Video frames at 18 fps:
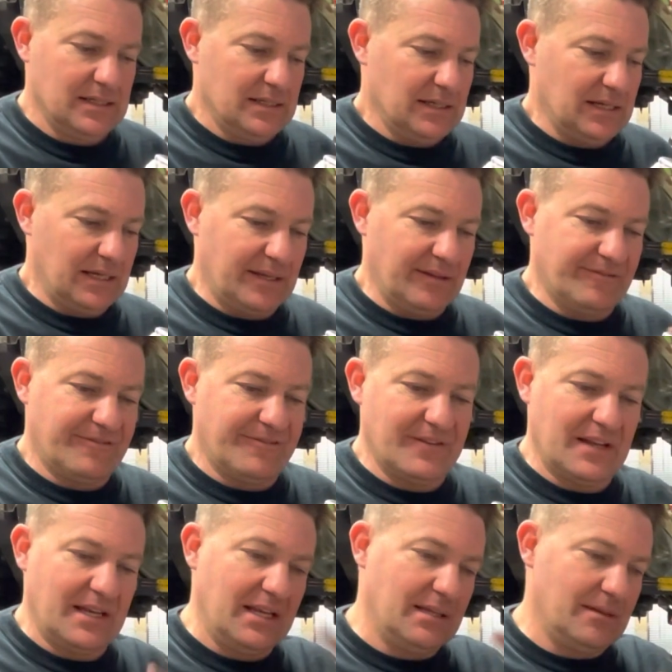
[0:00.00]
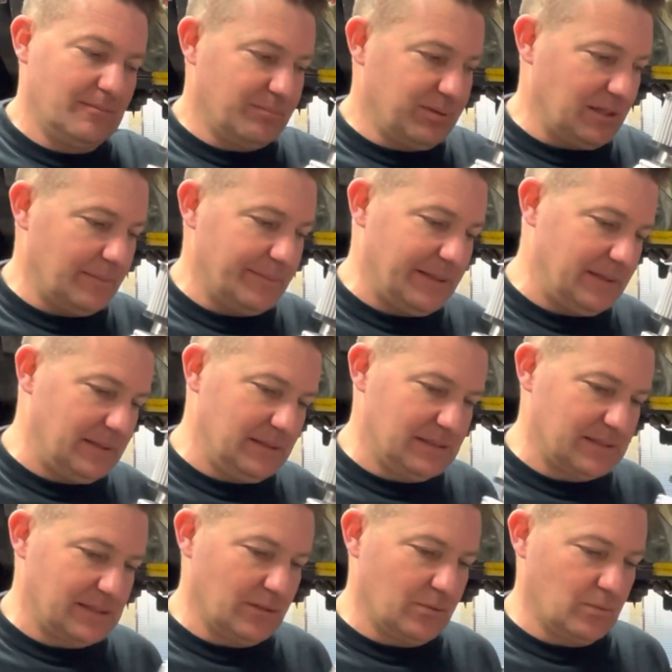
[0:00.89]
I could fit it, plumb it. It's
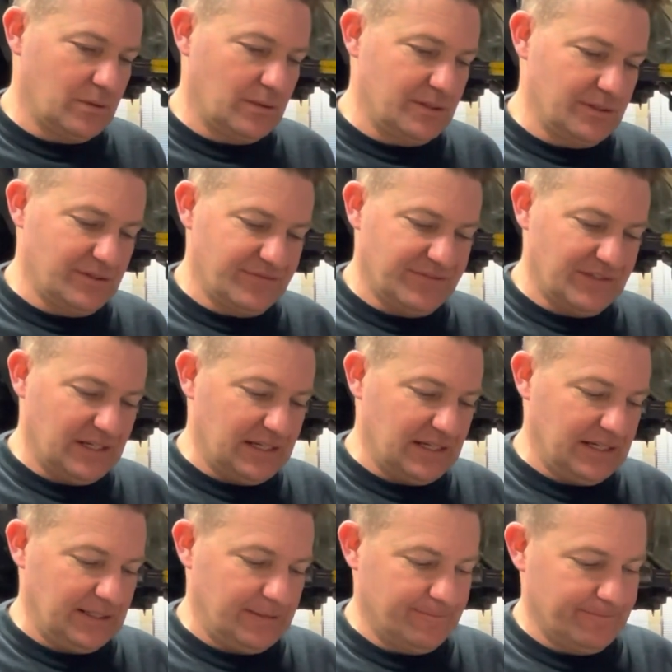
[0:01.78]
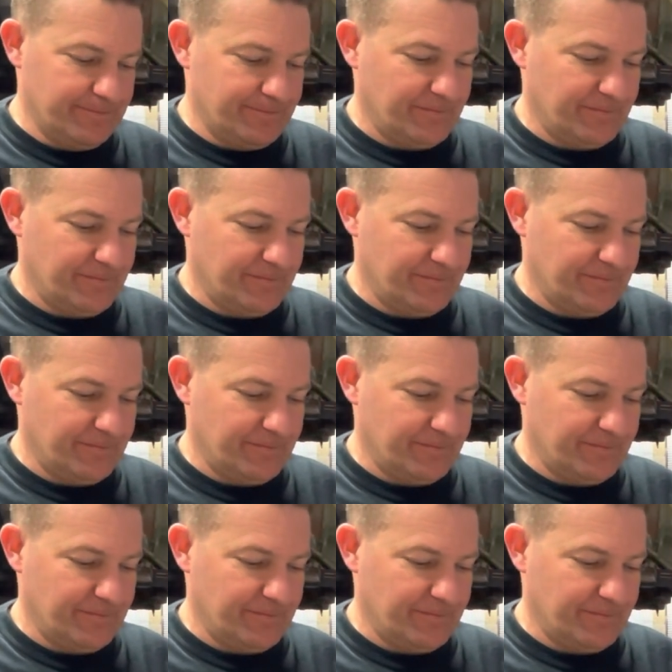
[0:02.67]
going to work just fine.